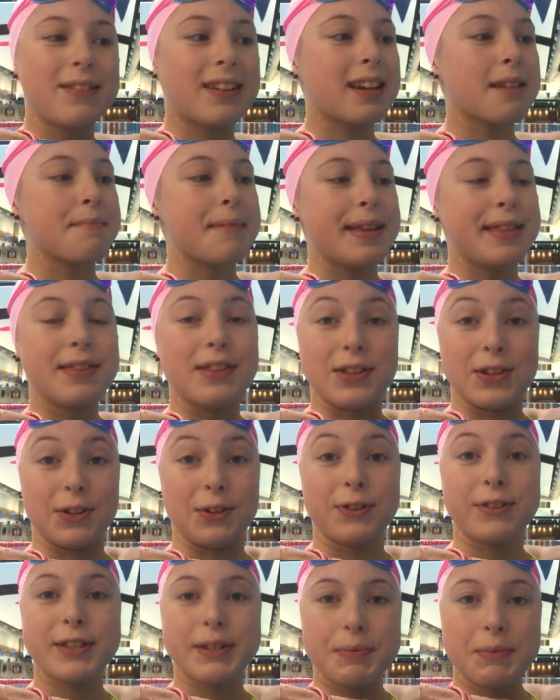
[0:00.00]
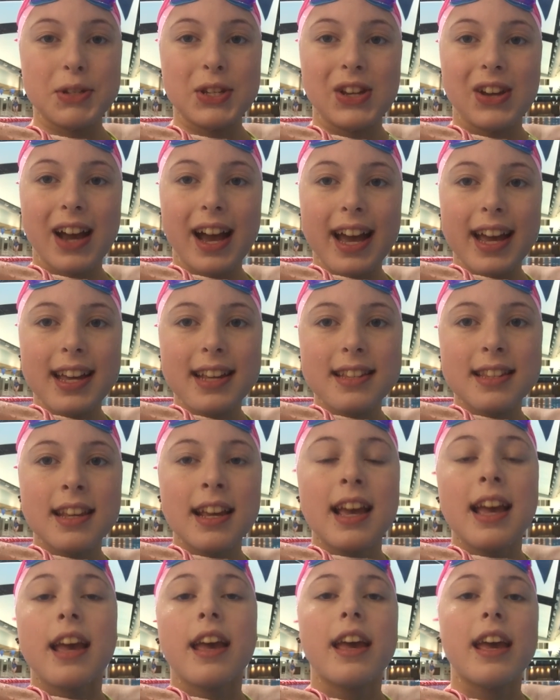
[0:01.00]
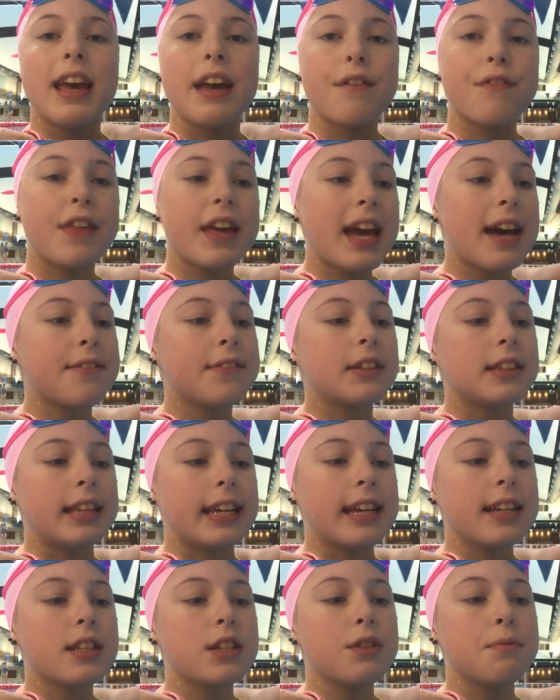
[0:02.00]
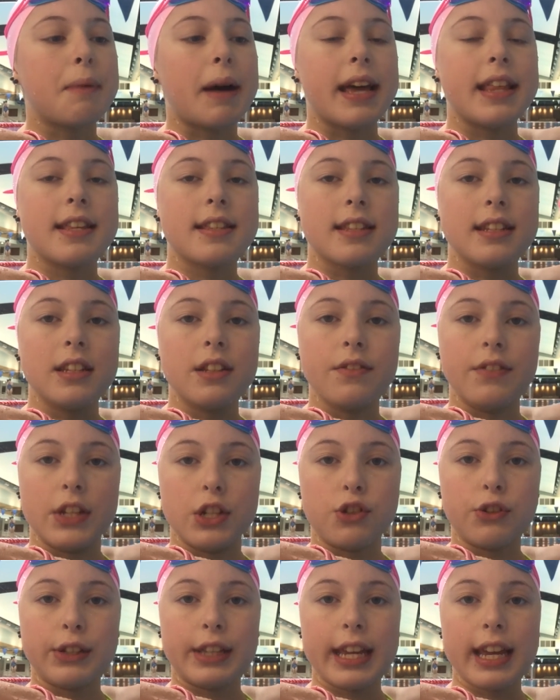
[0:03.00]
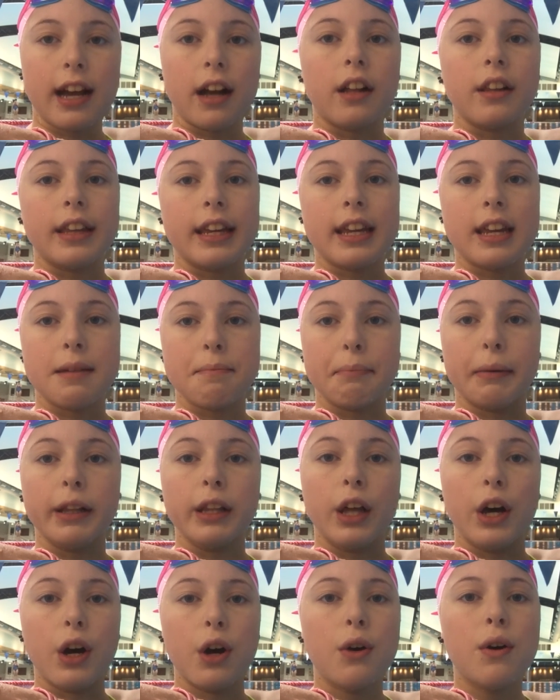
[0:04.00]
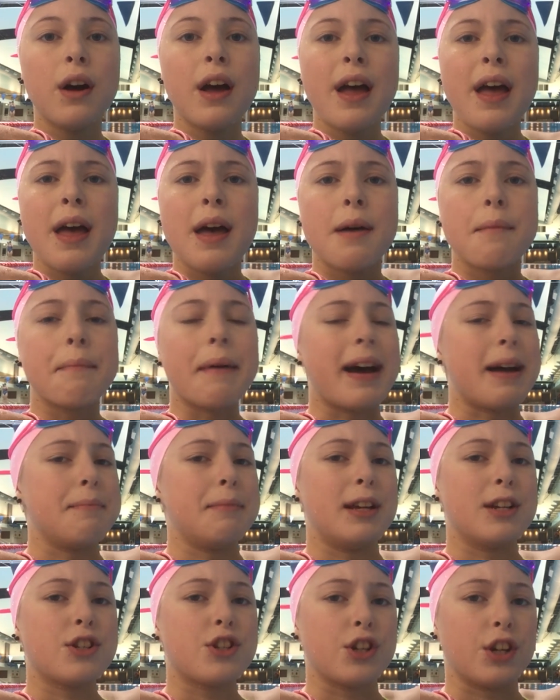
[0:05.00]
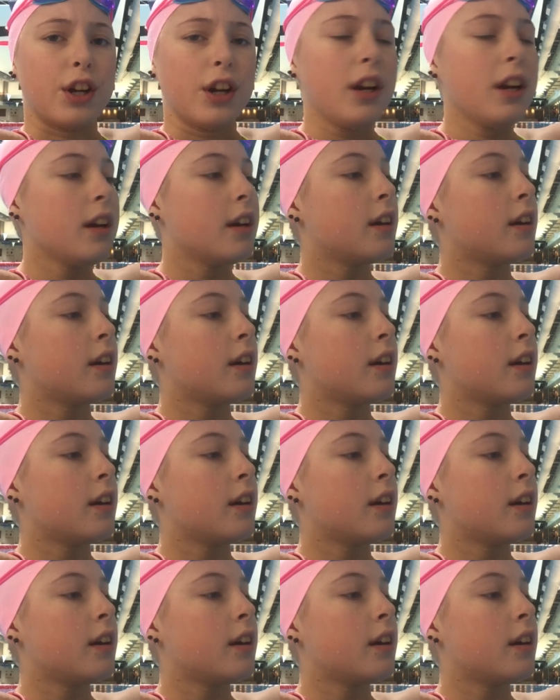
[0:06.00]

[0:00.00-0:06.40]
recommend the nose clip to you guys. If they have a link to buy this individually, I'll link it below, but I'm not sure.